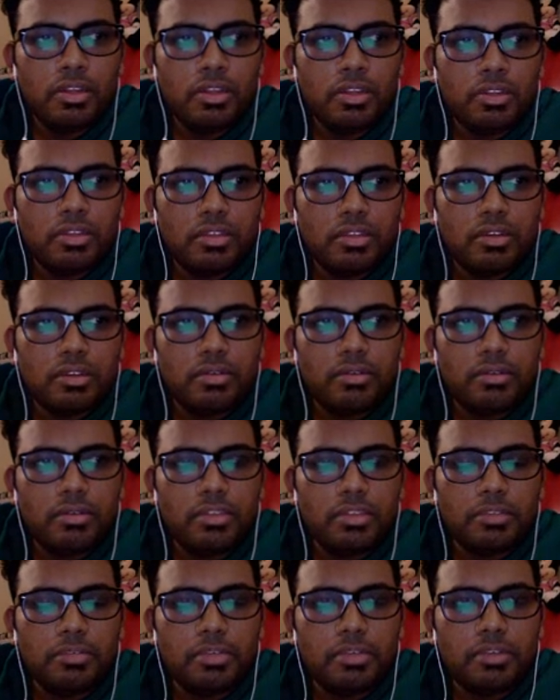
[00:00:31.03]
so in
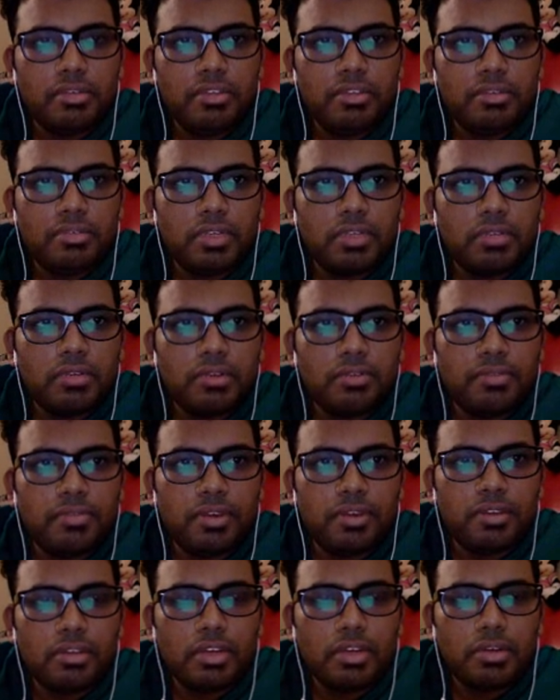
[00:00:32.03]
the previous video we
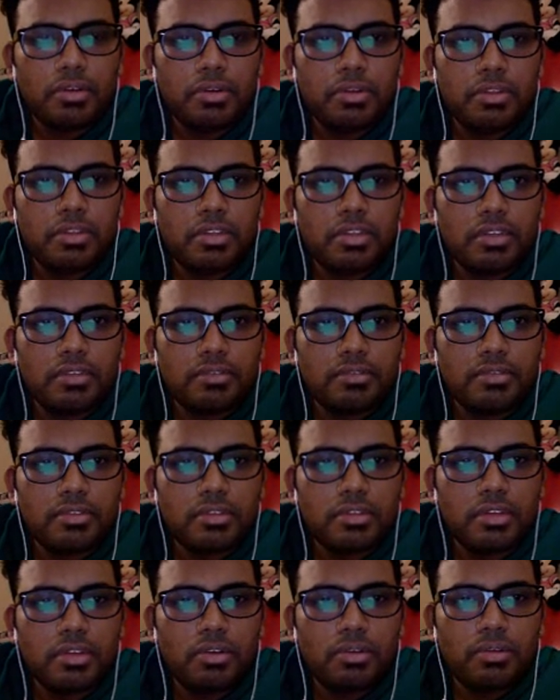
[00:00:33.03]
followed the iOS stuff, so
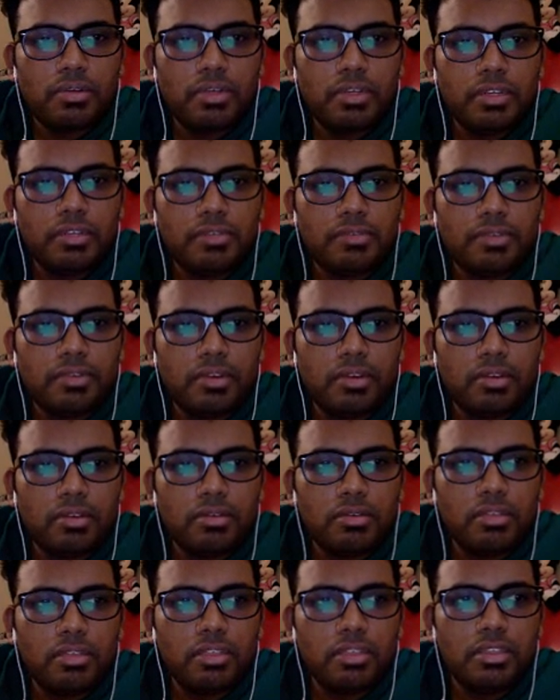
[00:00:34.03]
now we need to follow
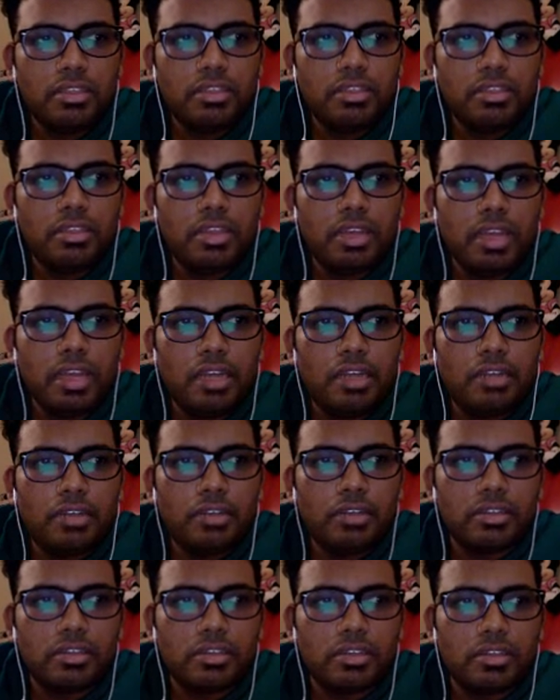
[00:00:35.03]
the
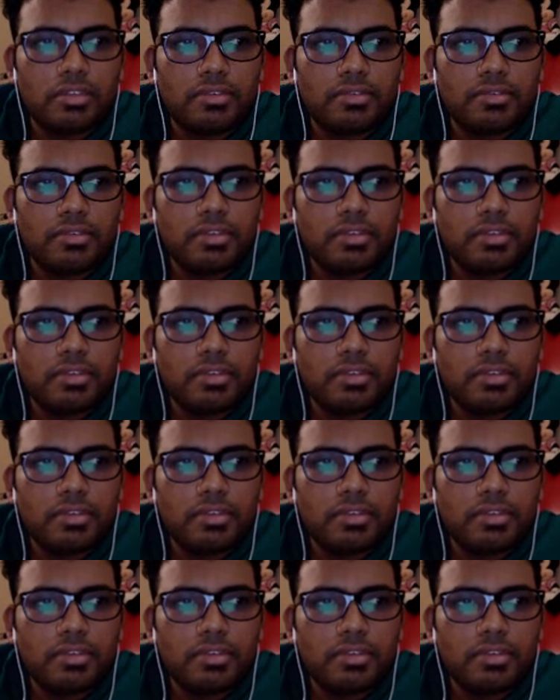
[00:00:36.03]
Android stuff.